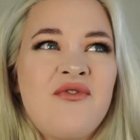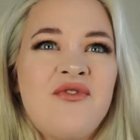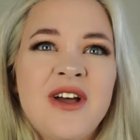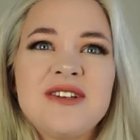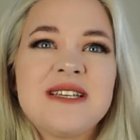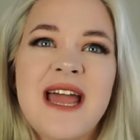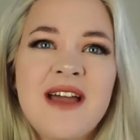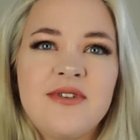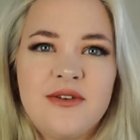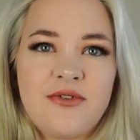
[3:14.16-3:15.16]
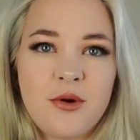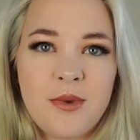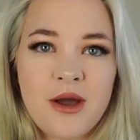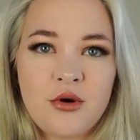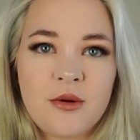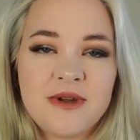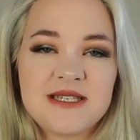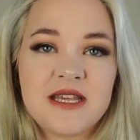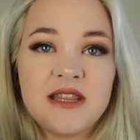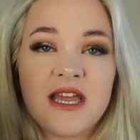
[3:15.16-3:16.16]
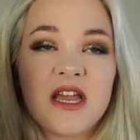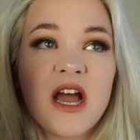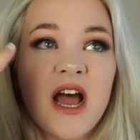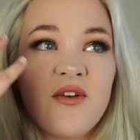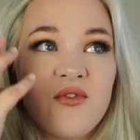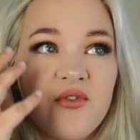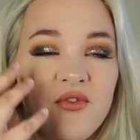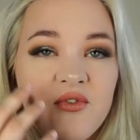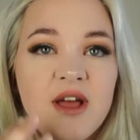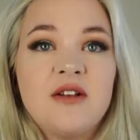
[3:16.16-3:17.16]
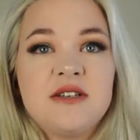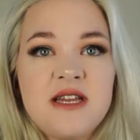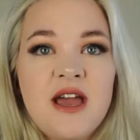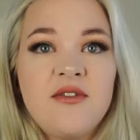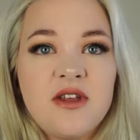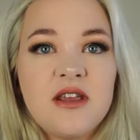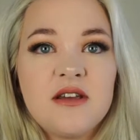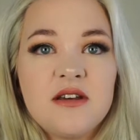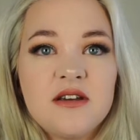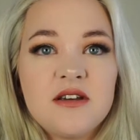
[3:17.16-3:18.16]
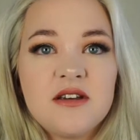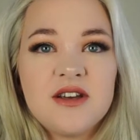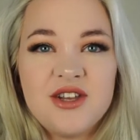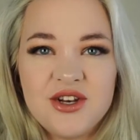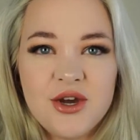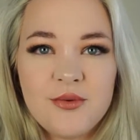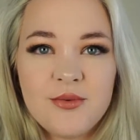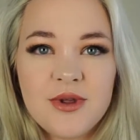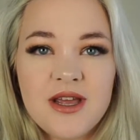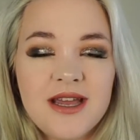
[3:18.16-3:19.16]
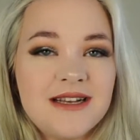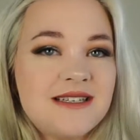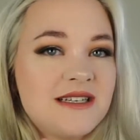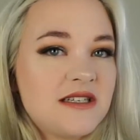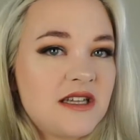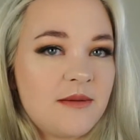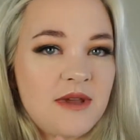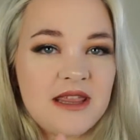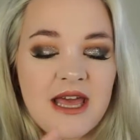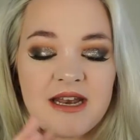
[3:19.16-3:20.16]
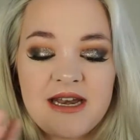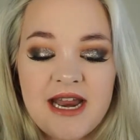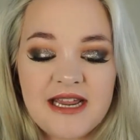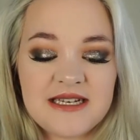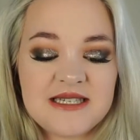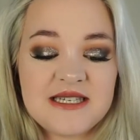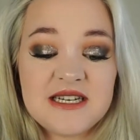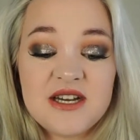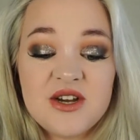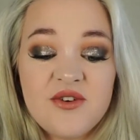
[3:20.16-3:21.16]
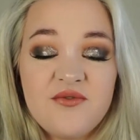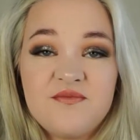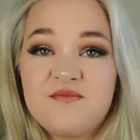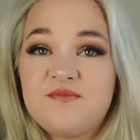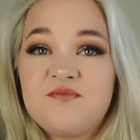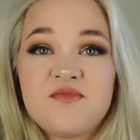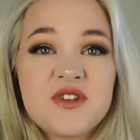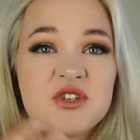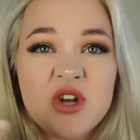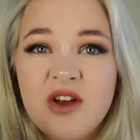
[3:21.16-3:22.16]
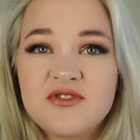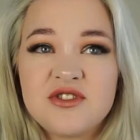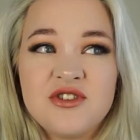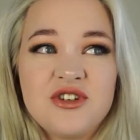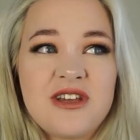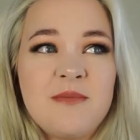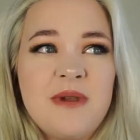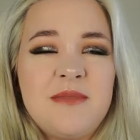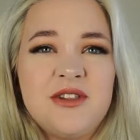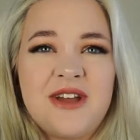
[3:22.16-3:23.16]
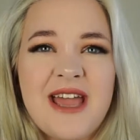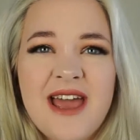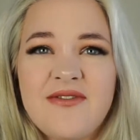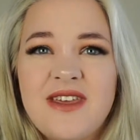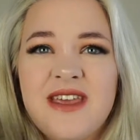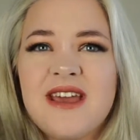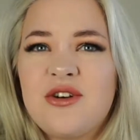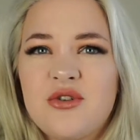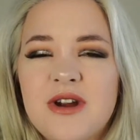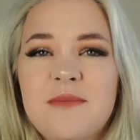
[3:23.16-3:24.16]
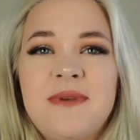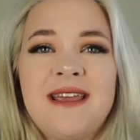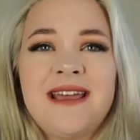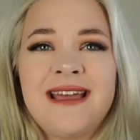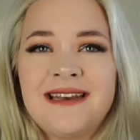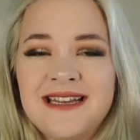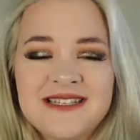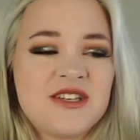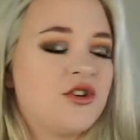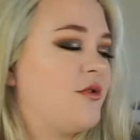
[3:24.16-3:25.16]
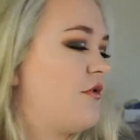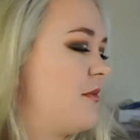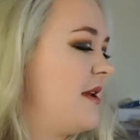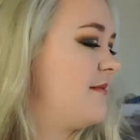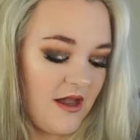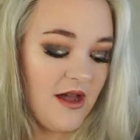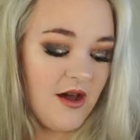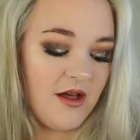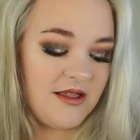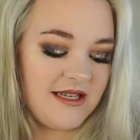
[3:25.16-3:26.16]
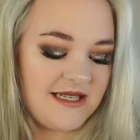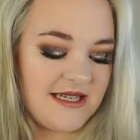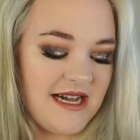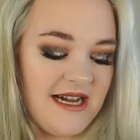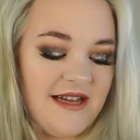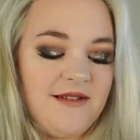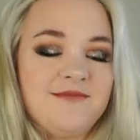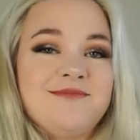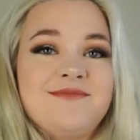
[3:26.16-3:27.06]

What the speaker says: felt heavy for a powder on my skin. Like, I felt heavy, you know? It didn't give me that nice, soft look. It made me look heavy and crepey, and it's a no for me. This guy